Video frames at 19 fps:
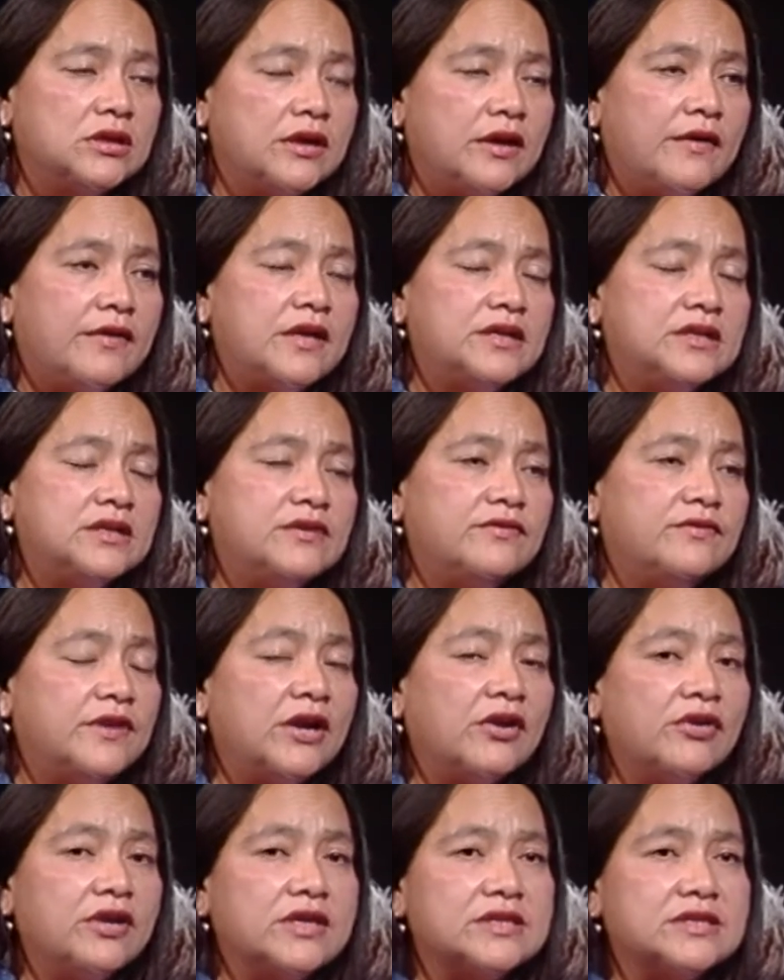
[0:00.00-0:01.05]
They did
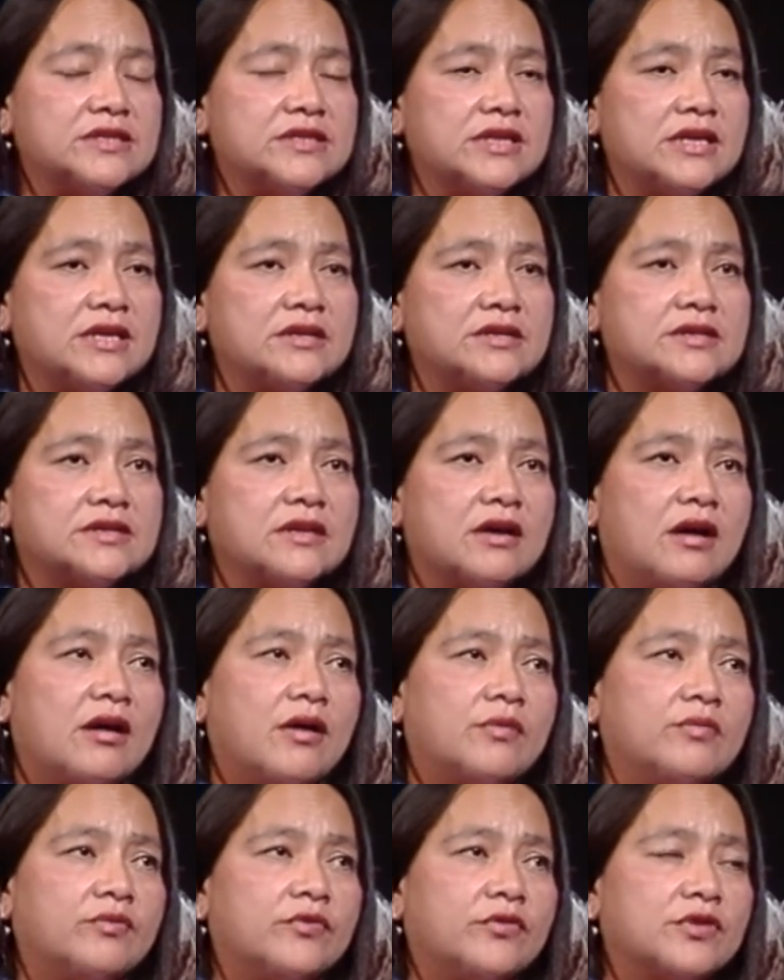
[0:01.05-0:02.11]
various things.
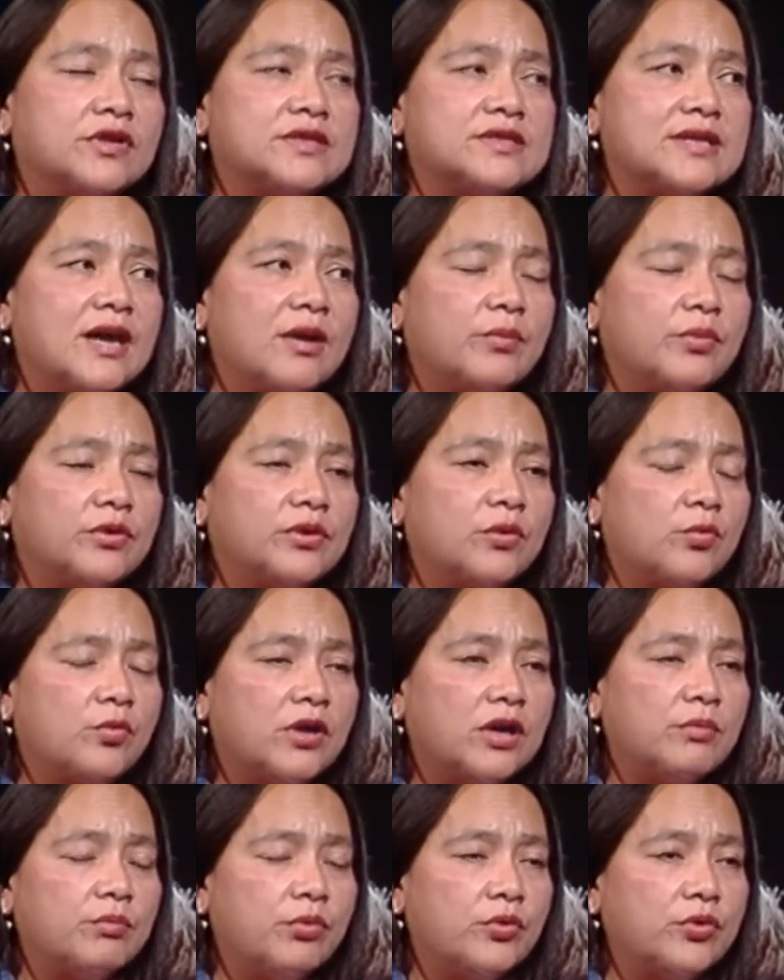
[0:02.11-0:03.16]
For example, at
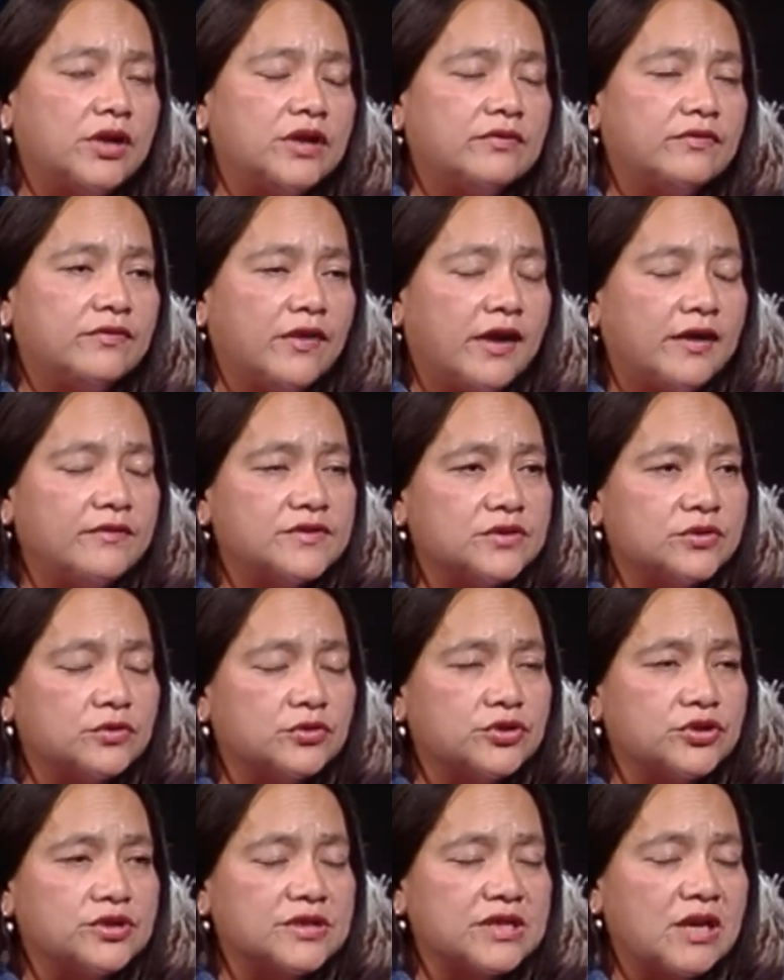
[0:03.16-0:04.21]
one point, 5
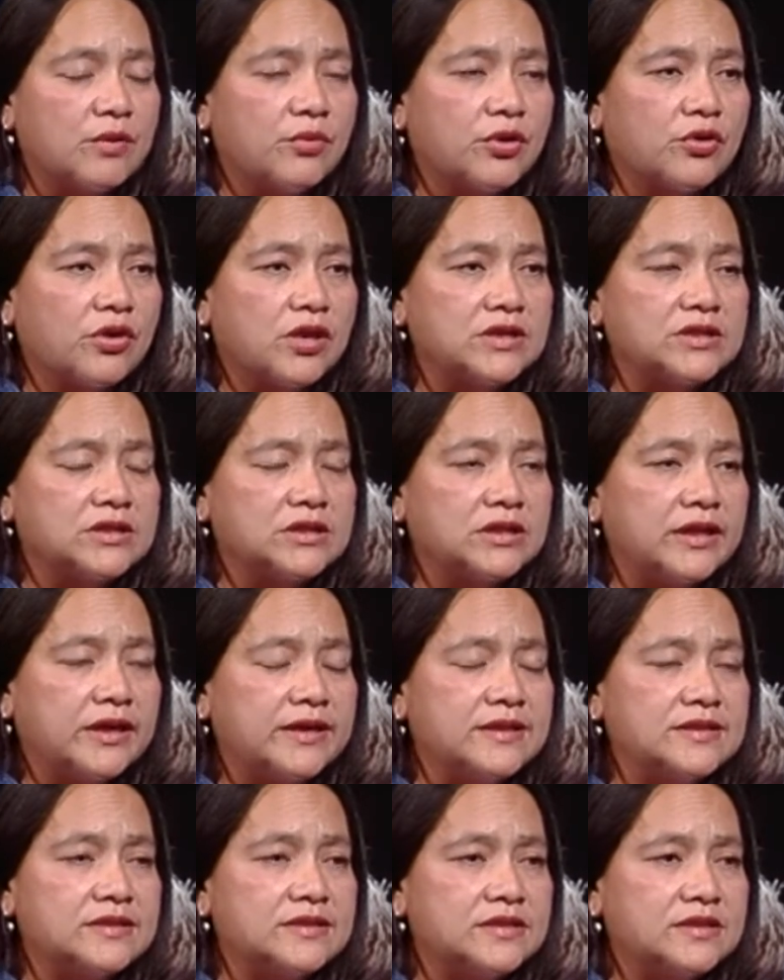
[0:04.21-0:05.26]
soldiers came across the
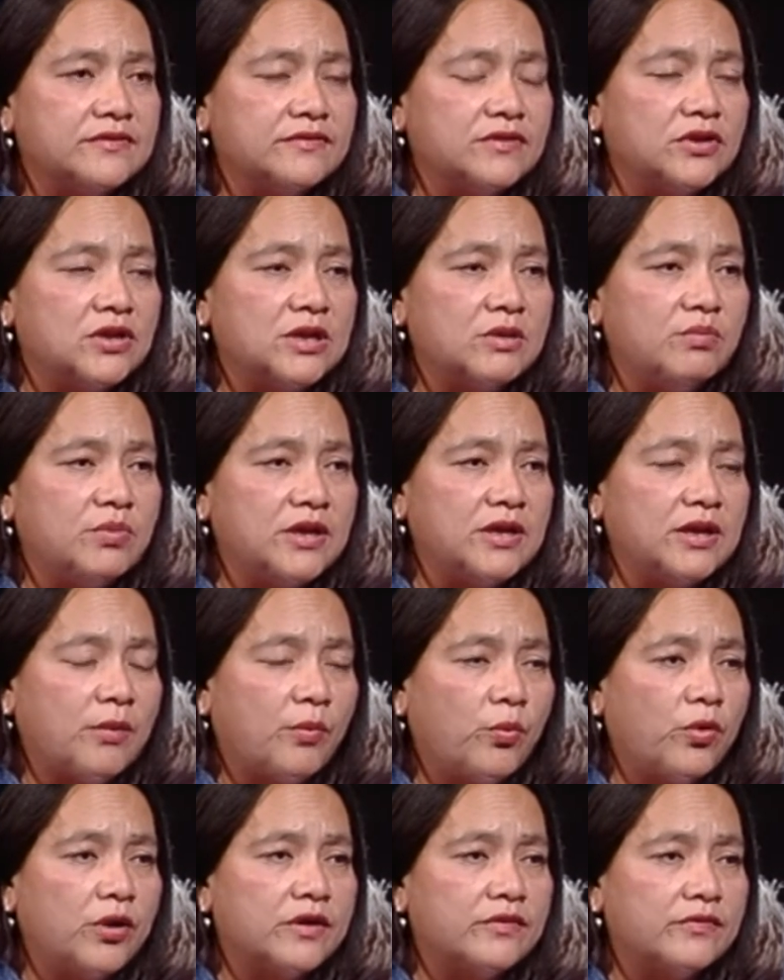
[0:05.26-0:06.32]
lines and severely beat
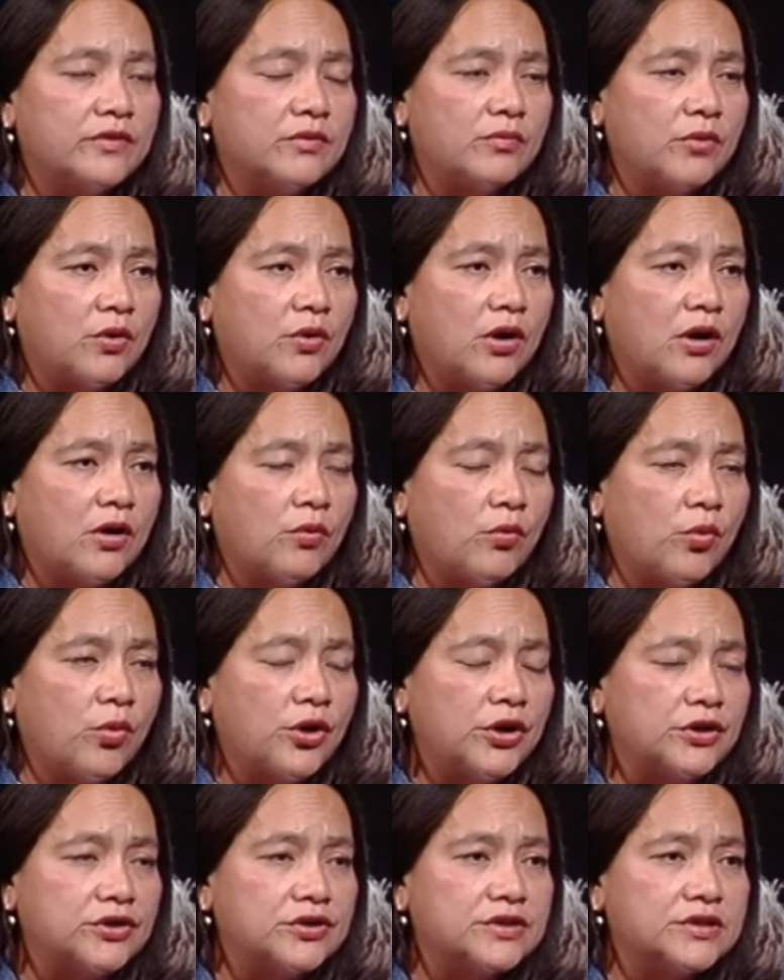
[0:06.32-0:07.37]
up one of the Mohawk
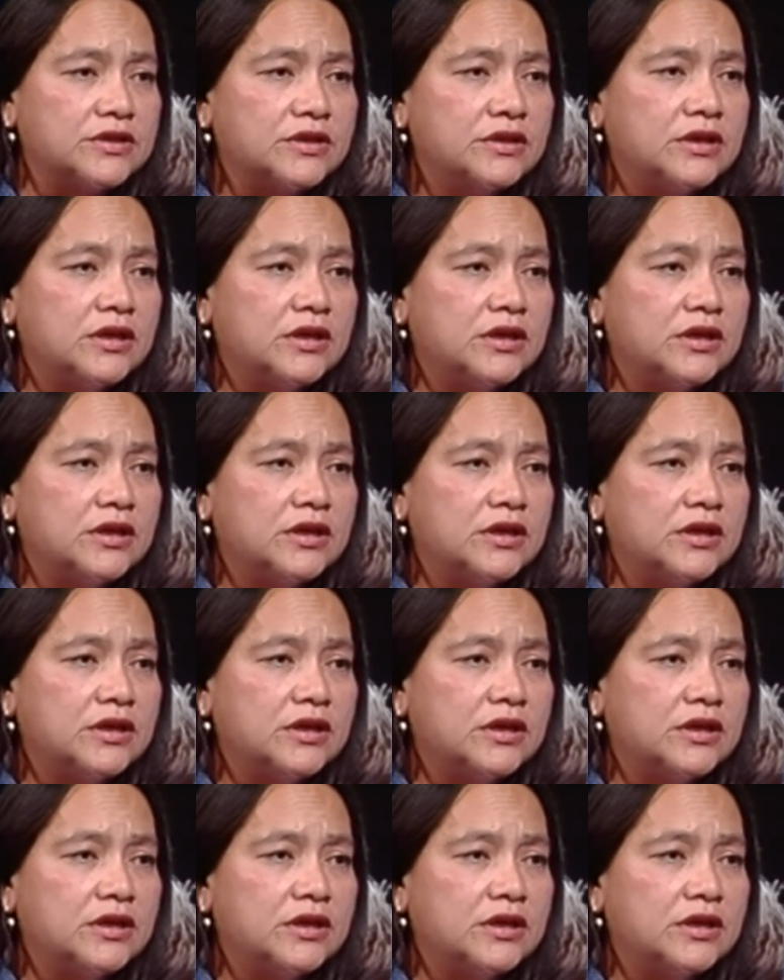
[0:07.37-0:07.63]
warriors,